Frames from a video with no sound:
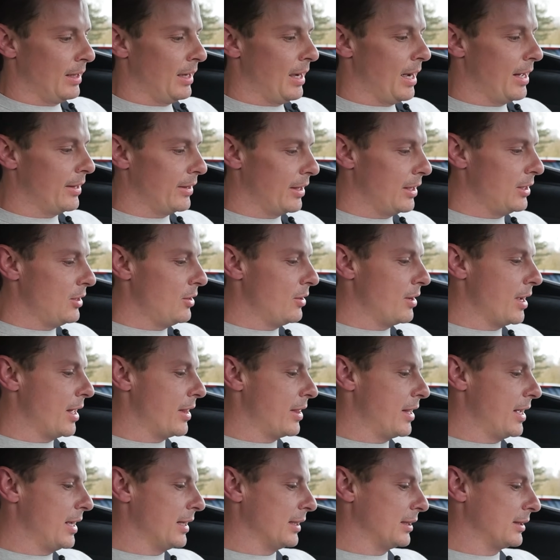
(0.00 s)
And then you get
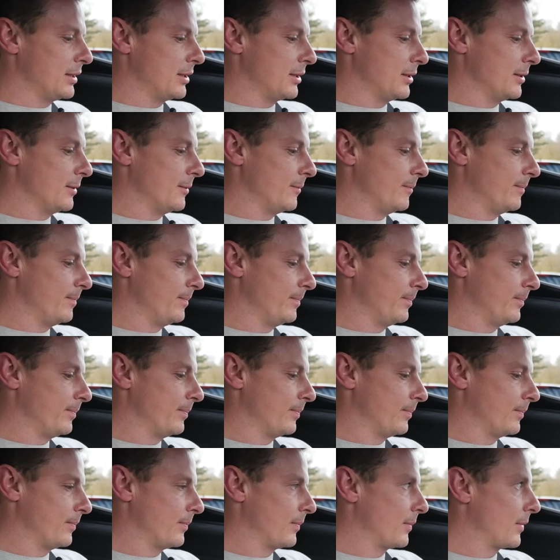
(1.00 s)
this,
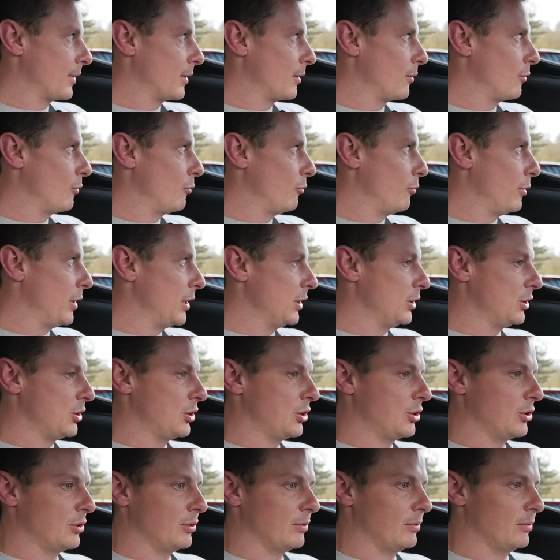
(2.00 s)

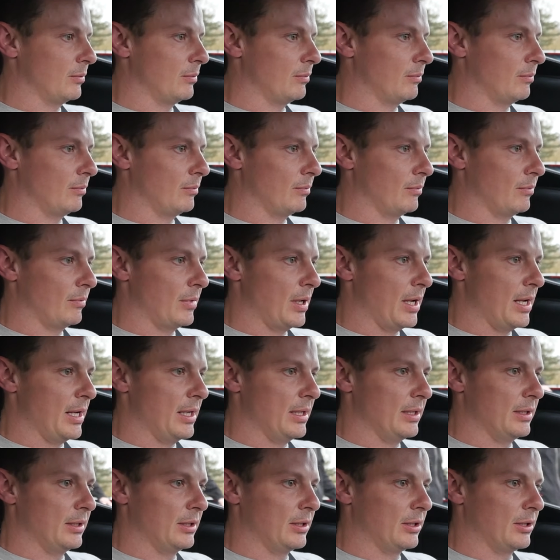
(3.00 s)
which
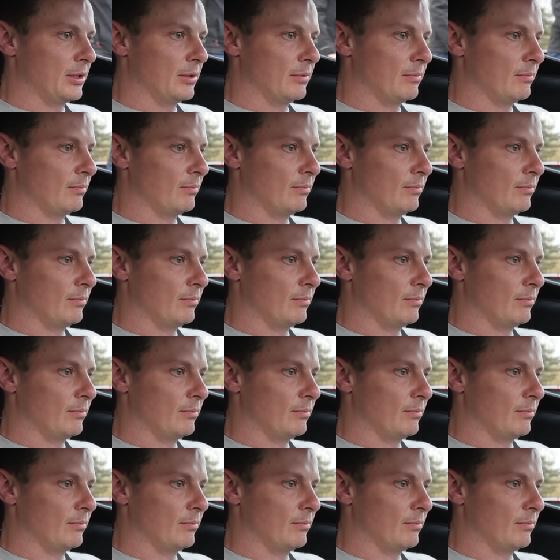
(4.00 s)
is